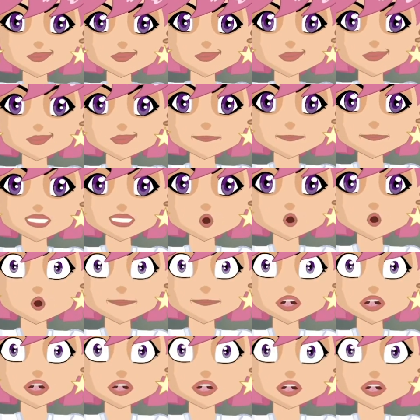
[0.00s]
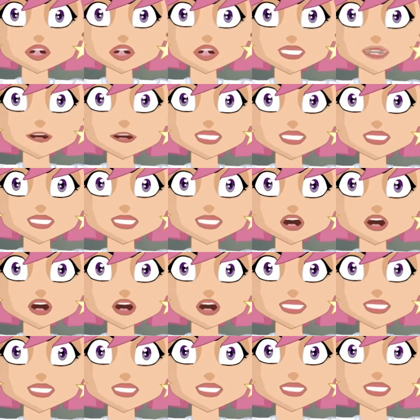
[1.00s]
He jumped back, and you
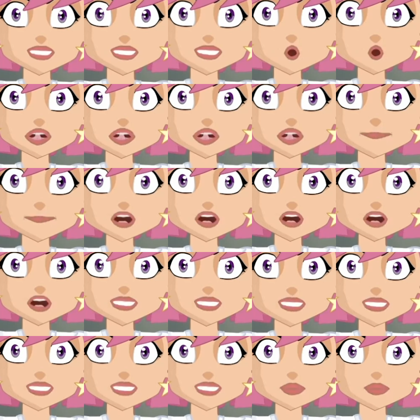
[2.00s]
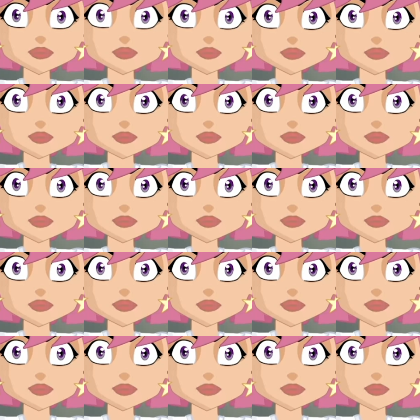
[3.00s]
could feel his